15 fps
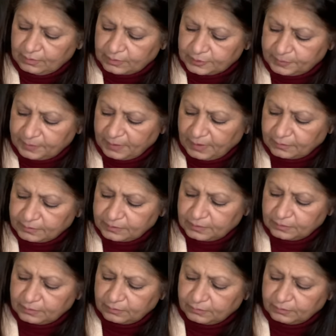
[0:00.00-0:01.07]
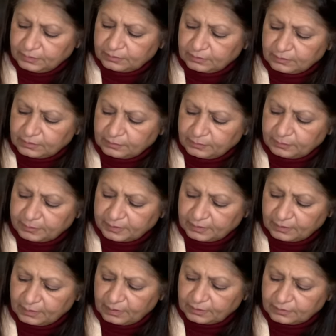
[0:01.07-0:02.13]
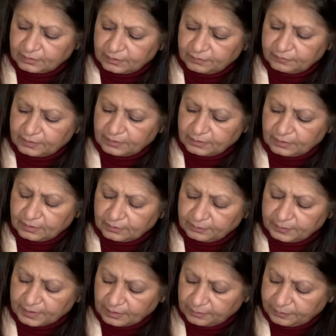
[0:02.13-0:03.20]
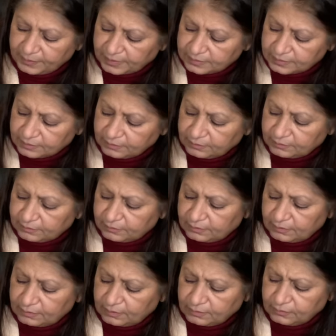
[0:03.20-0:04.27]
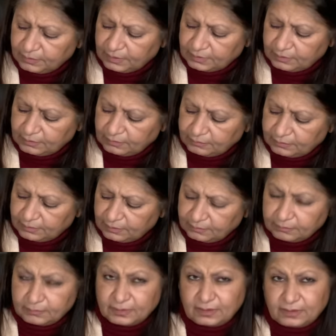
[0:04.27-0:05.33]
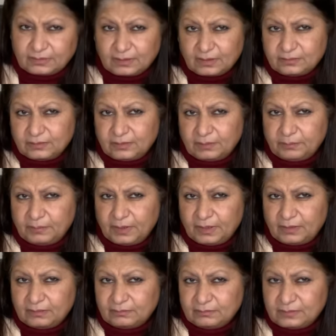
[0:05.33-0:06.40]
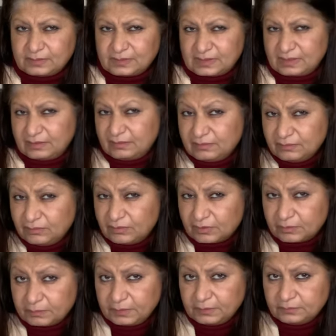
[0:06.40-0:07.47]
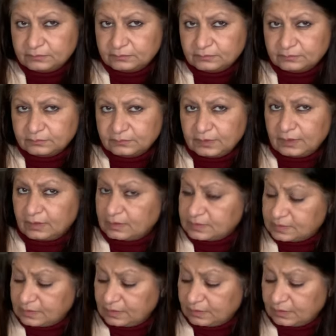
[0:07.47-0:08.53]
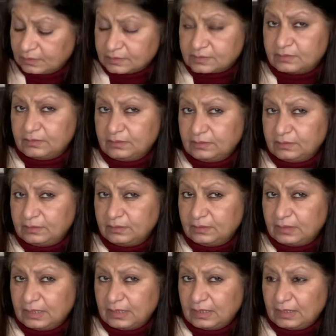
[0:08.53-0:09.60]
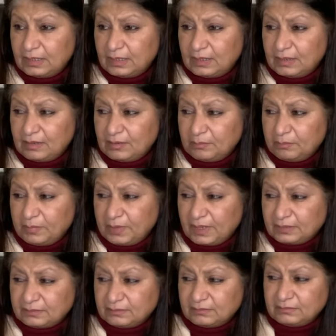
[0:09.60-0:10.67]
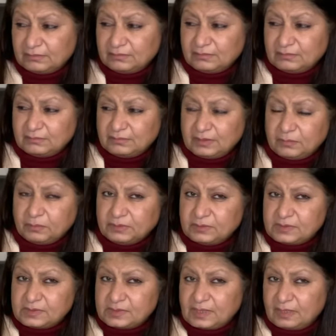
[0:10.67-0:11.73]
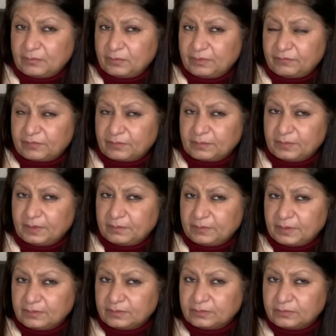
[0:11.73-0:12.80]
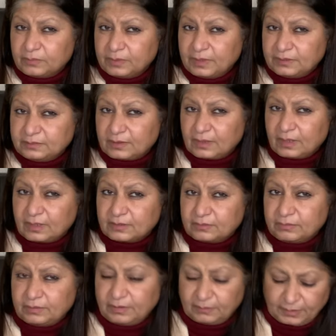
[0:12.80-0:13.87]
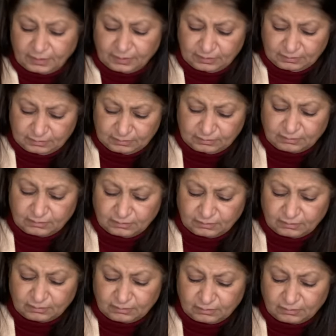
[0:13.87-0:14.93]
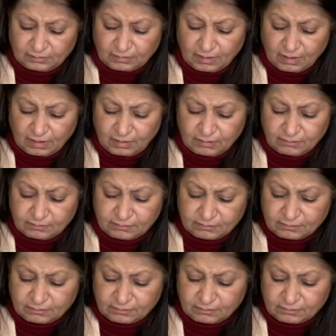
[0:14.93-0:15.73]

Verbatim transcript: your spouse, when you told them about the relative that they are making a pass on you, they don't want to deal with them. They talk to them now, still normal. They are not saying us all. But they want to stay away from them. They don't want to interact with them a lot. Okay?